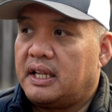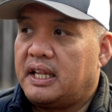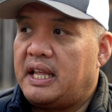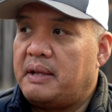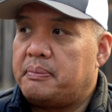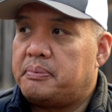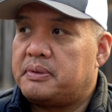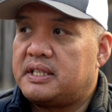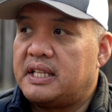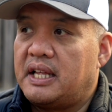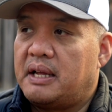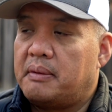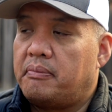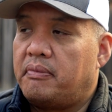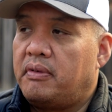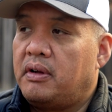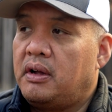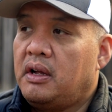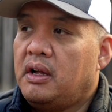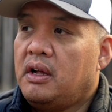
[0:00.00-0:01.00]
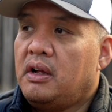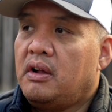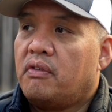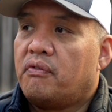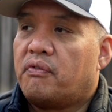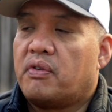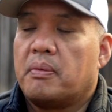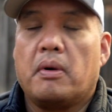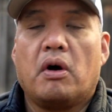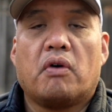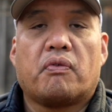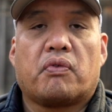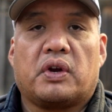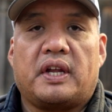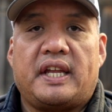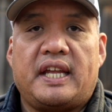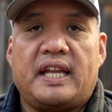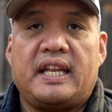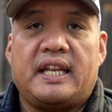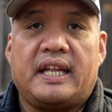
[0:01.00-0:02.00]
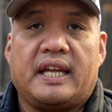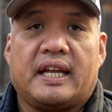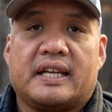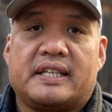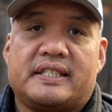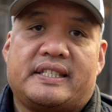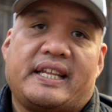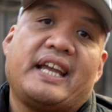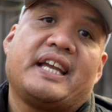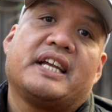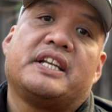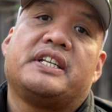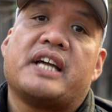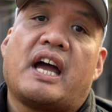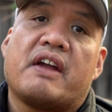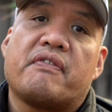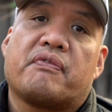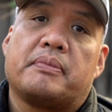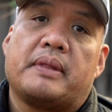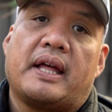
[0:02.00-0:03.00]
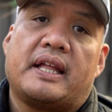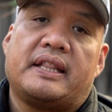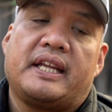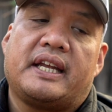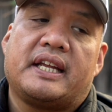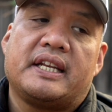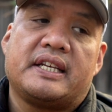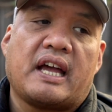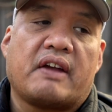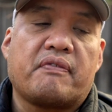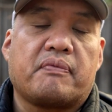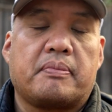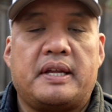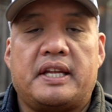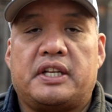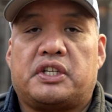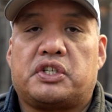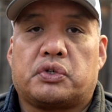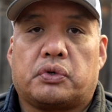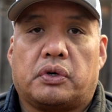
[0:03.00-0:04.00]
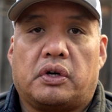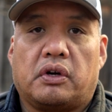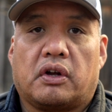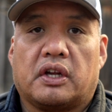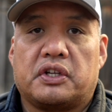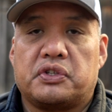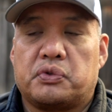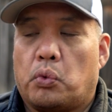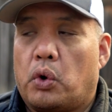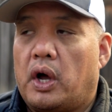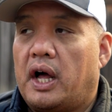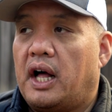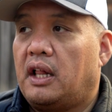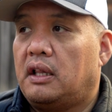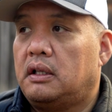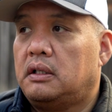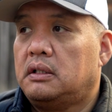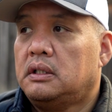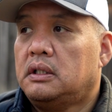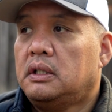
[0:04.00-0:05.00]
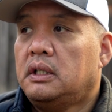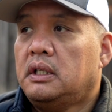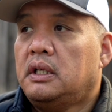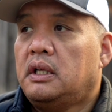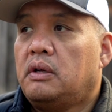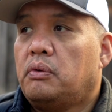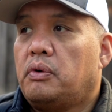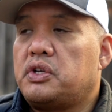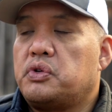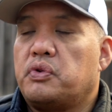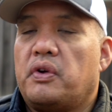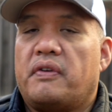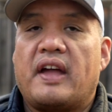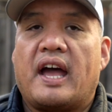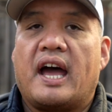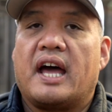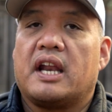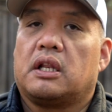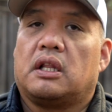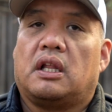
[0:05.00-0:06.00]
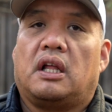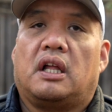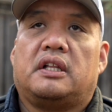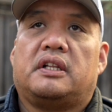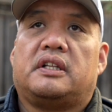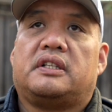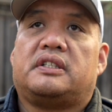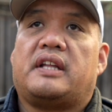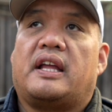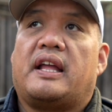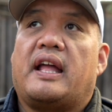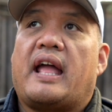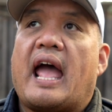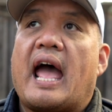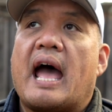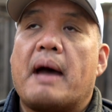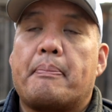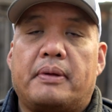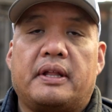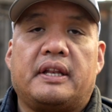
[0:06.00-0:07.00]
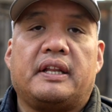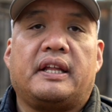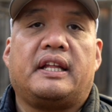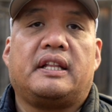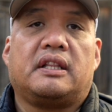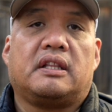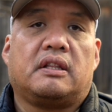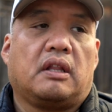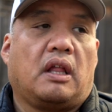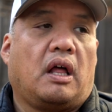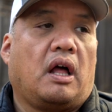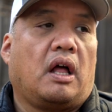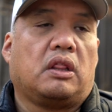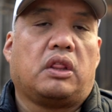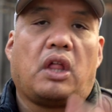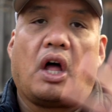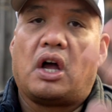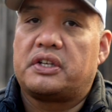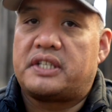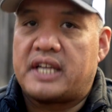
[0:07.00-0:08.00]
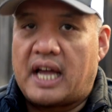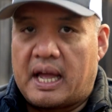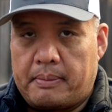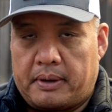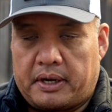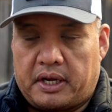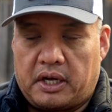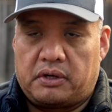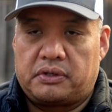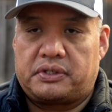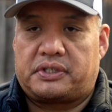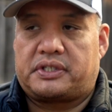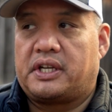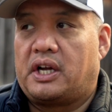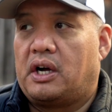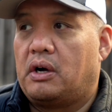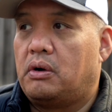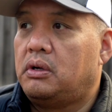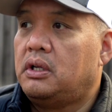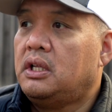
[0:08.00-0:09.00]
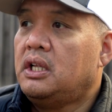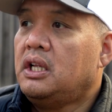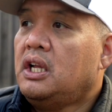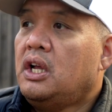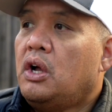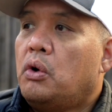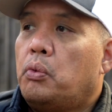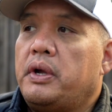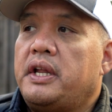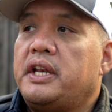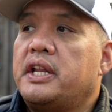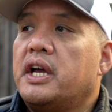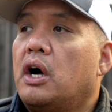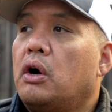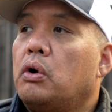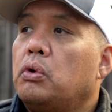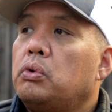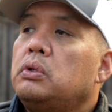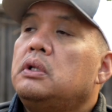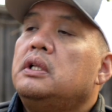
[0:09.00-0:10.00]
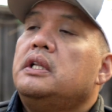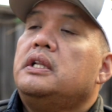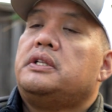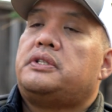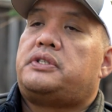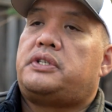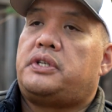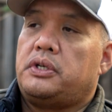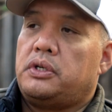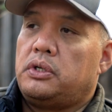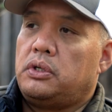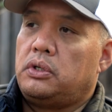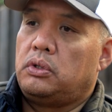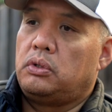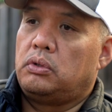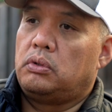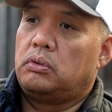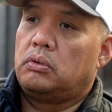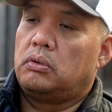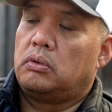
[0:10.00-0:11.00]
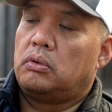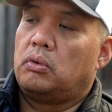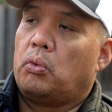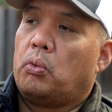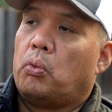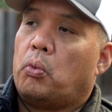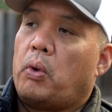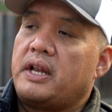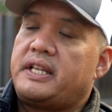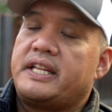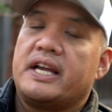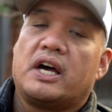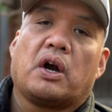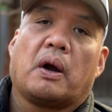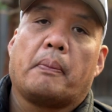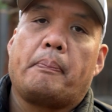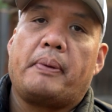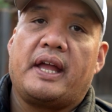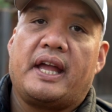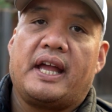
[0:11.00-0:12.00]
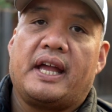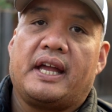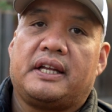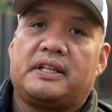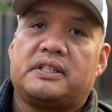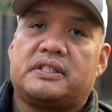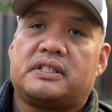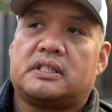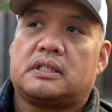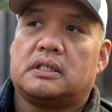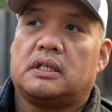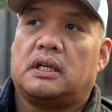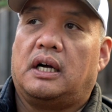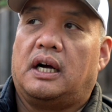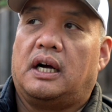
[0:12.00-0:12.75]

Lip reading: from overheating, because they can die from that. They can die from heat stroke as well, which we've had happen in a long time ago. So we know to wet down our pigs